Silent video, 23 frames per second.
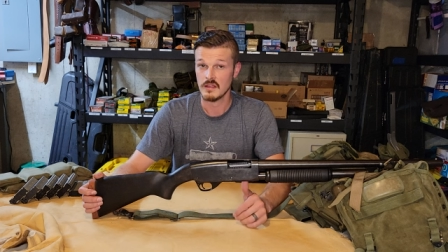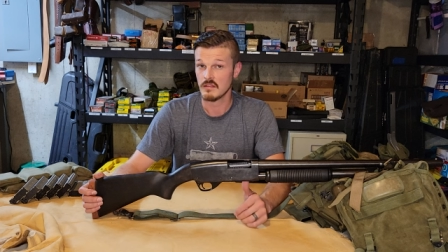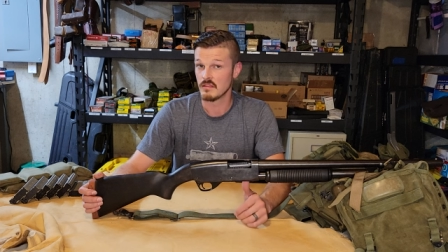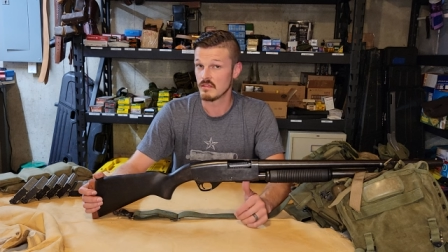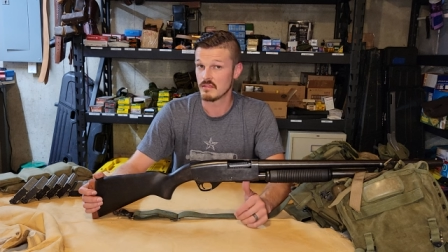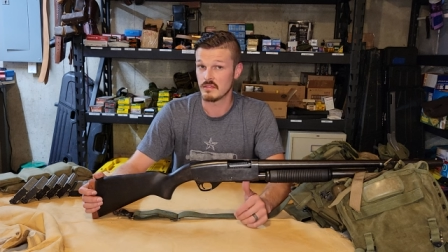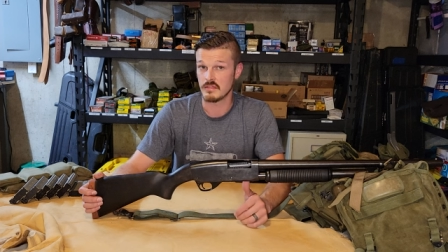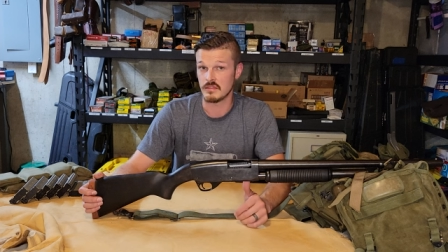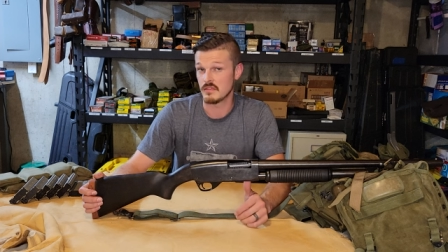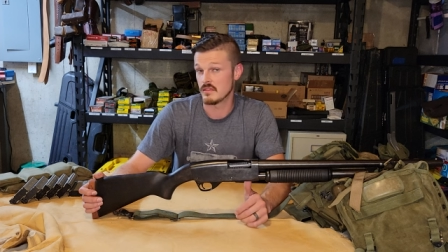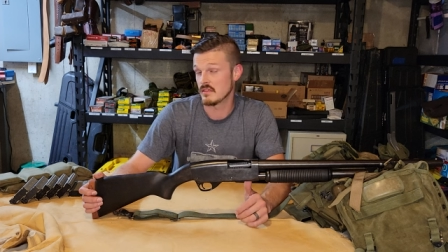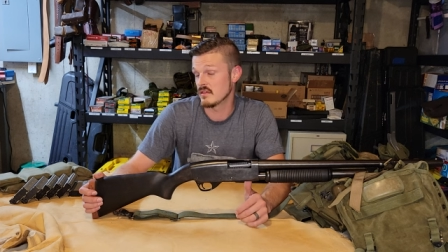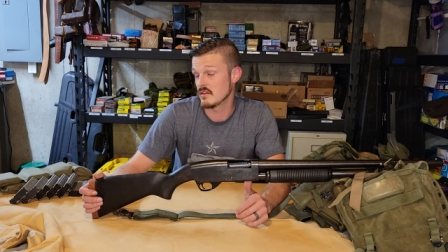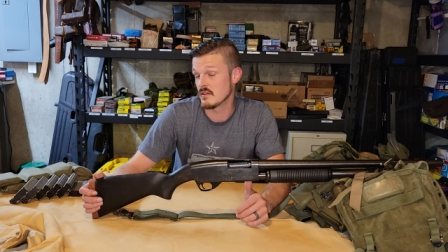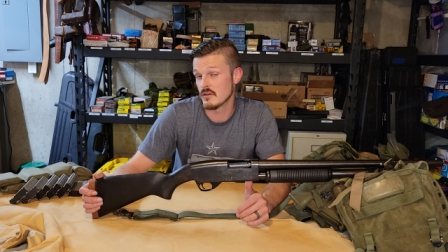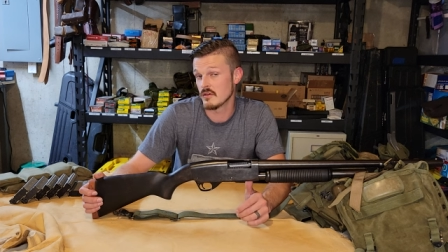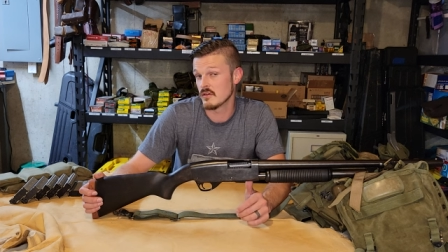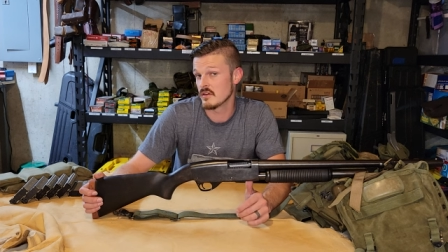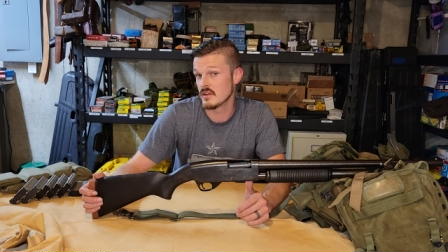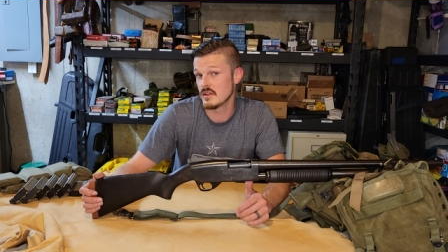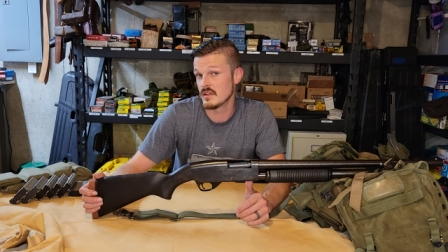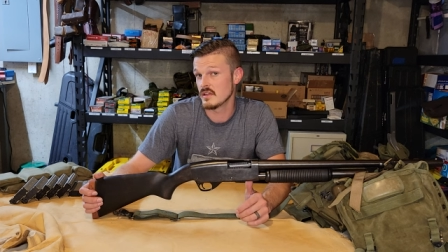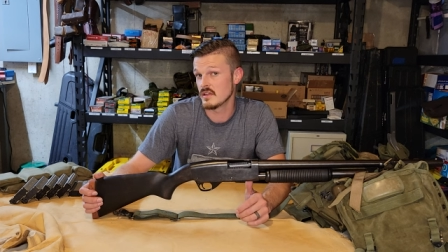
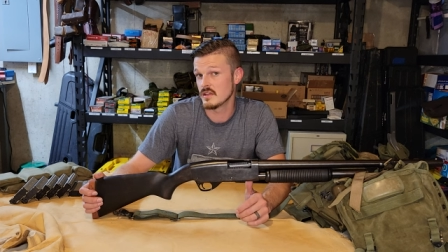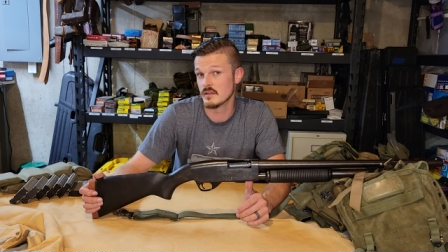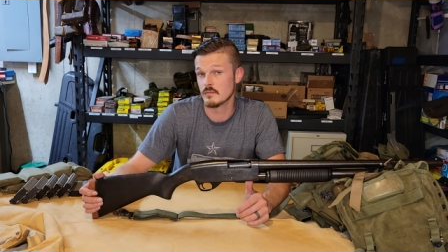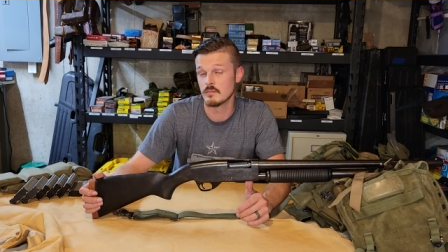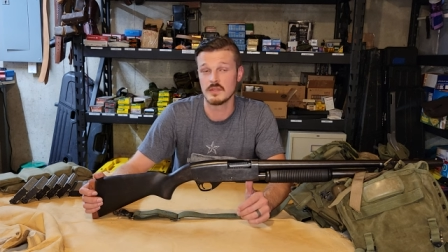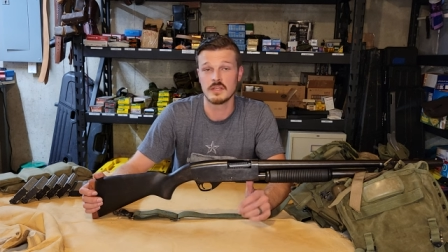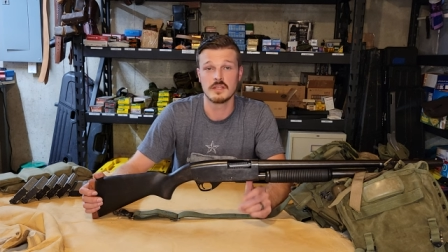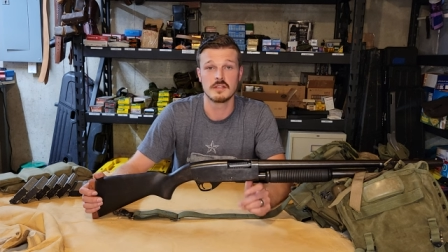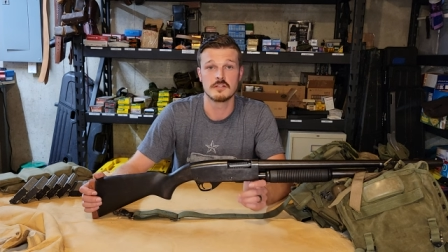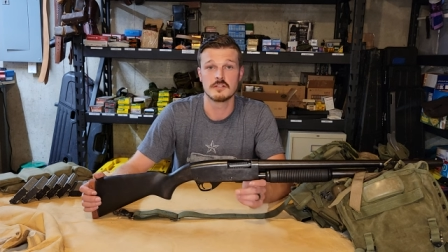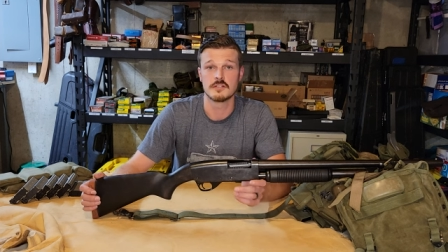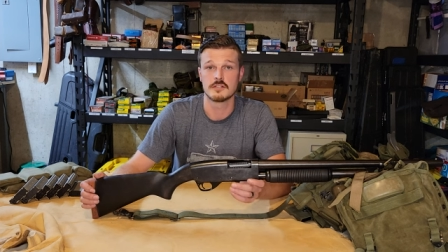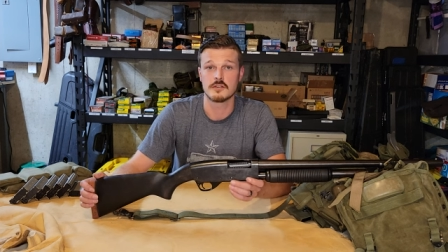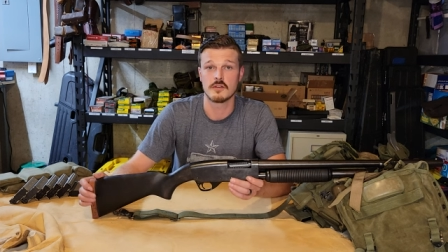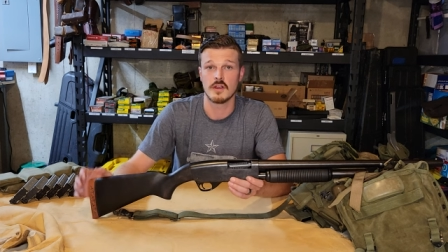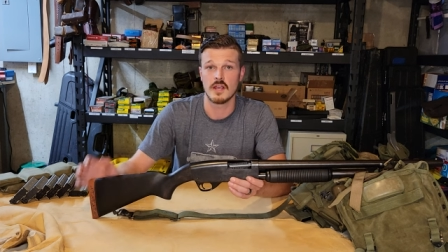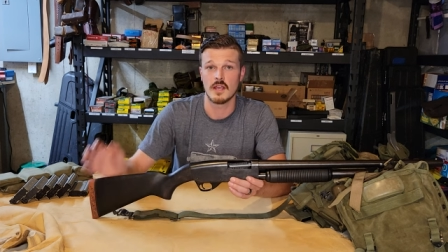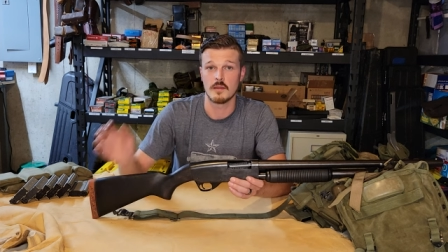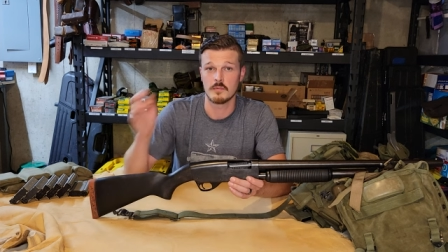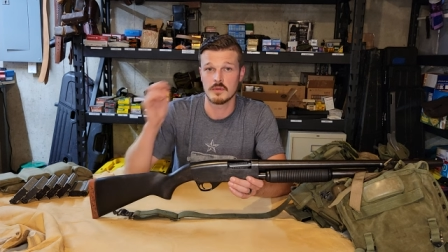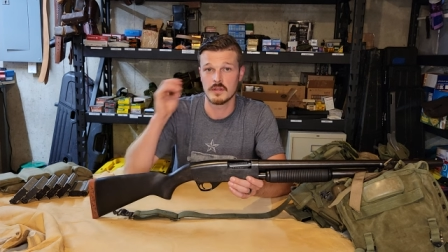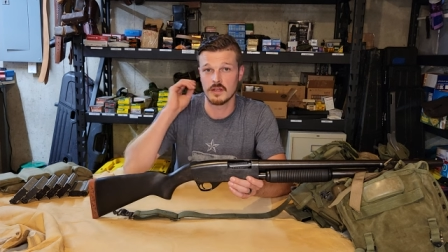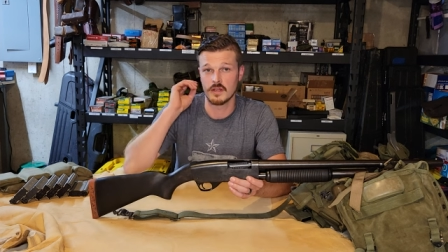theory and me just
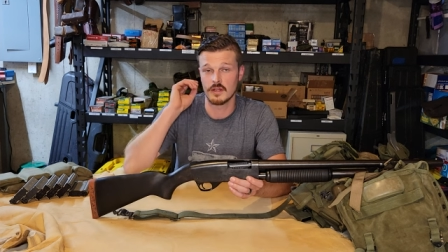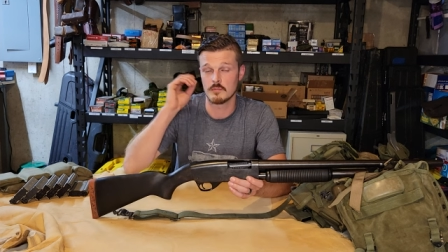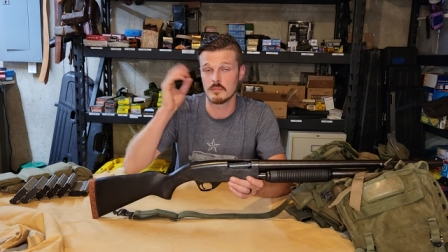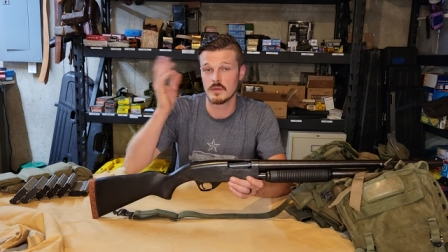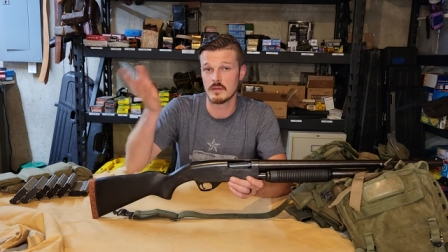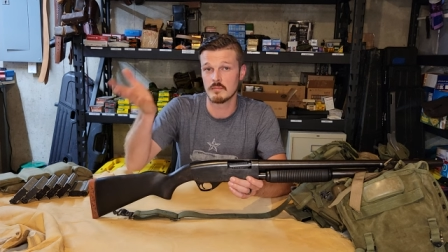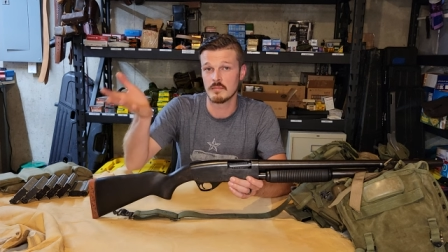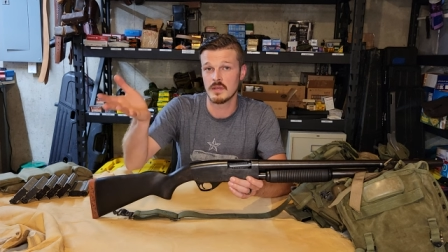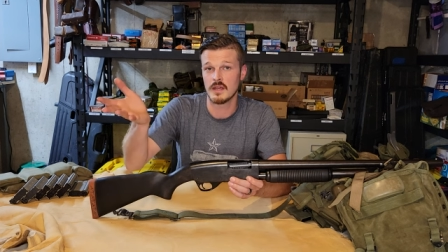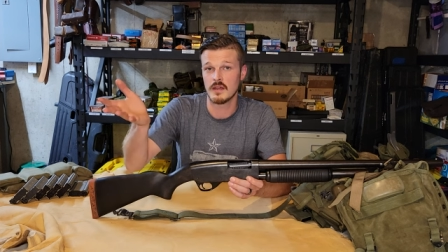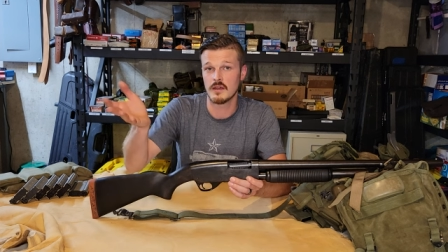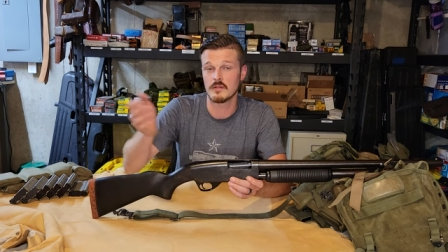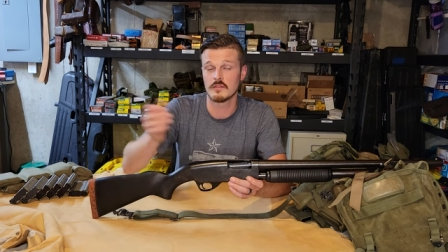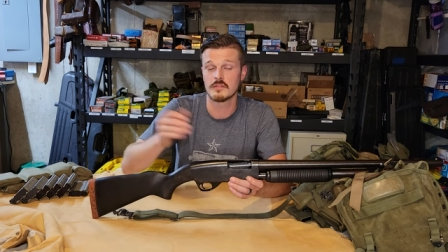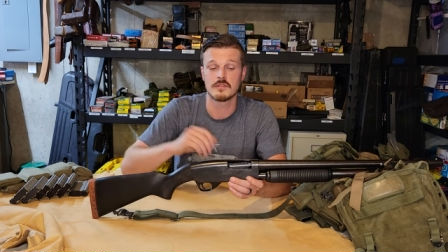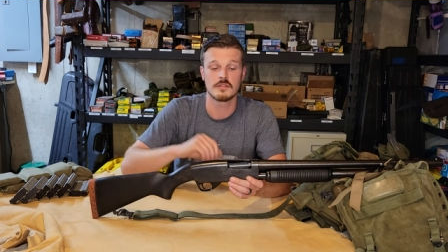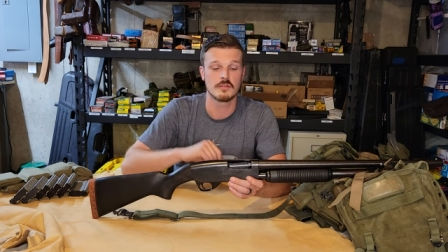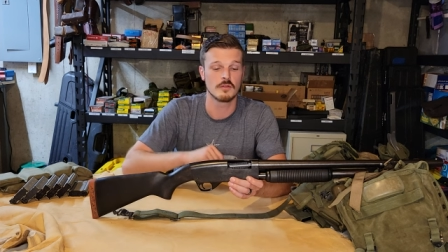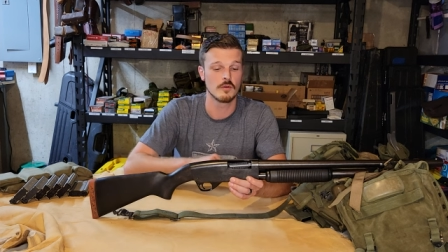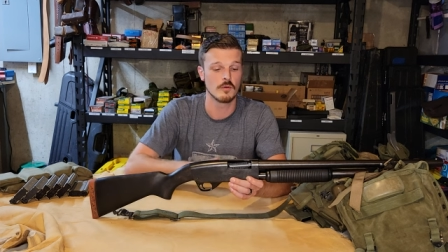crapping out of my mouth,